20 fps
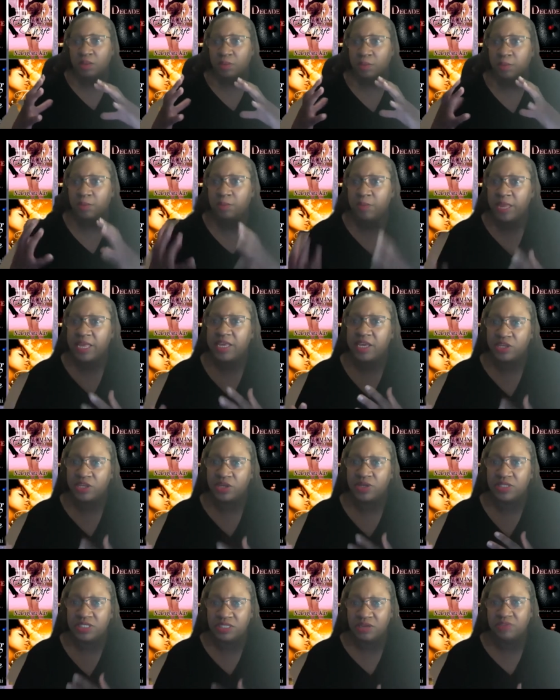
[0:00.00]
making
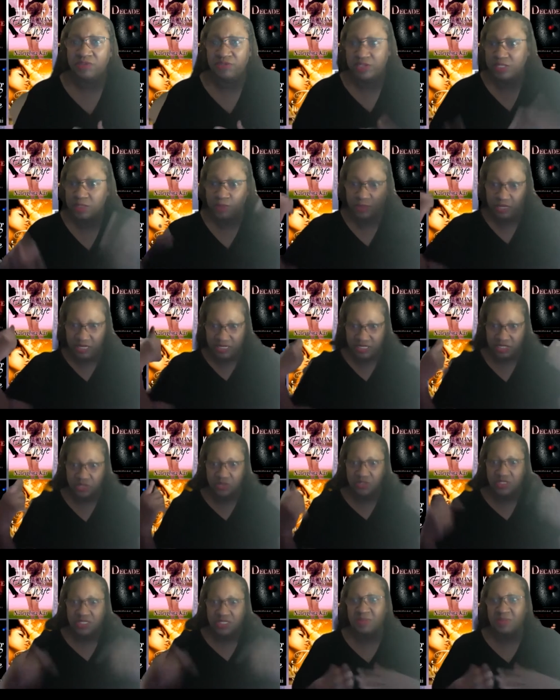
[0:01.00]
yourself visible. I see
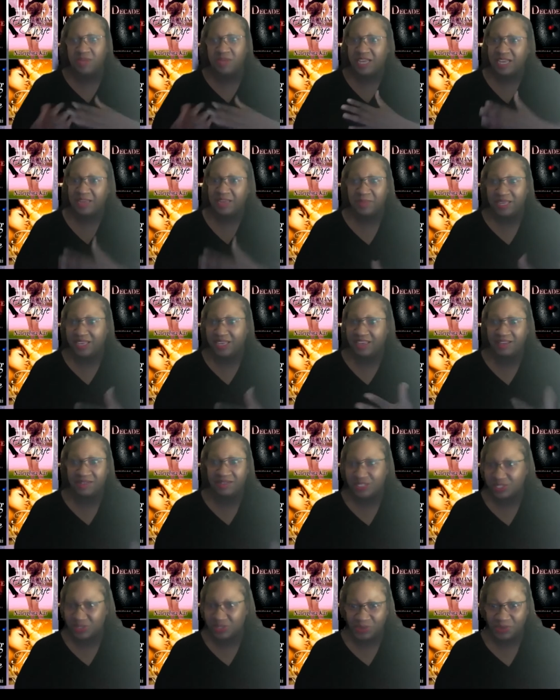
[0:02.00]
you see behind me, I have
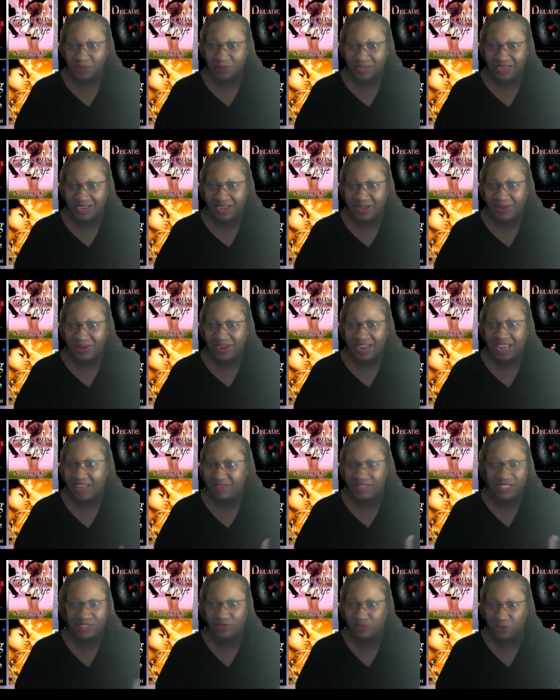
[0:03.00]
this Zoom now and I
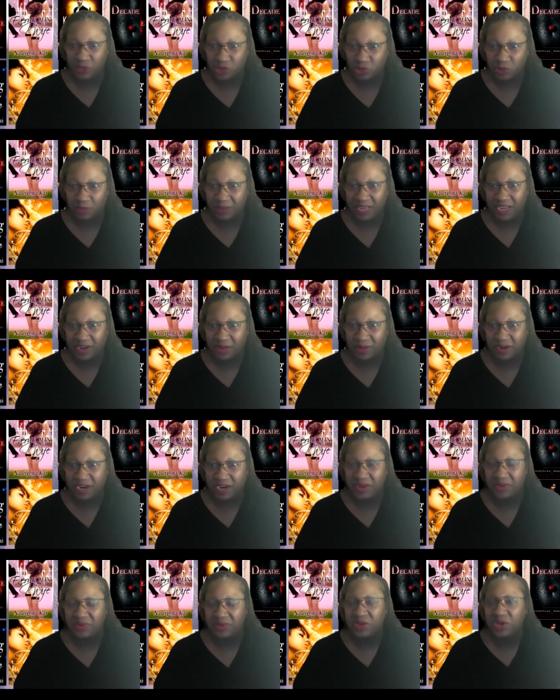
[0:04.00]
have this virtual
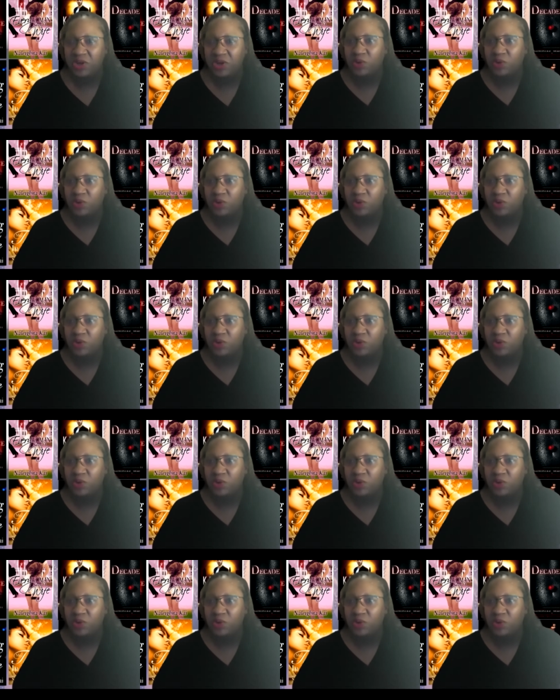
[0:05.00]
background